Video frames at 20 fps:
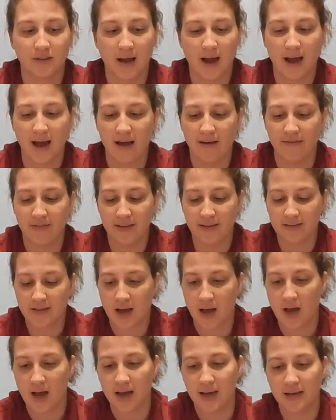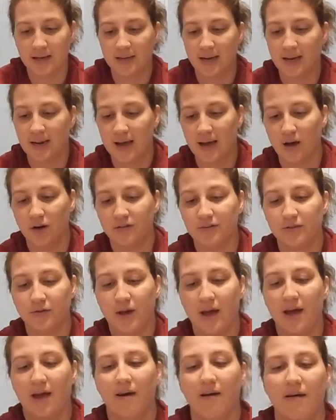I have this kind, and I also
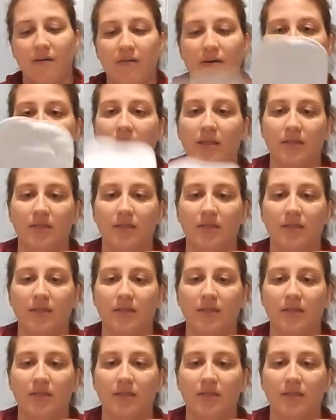have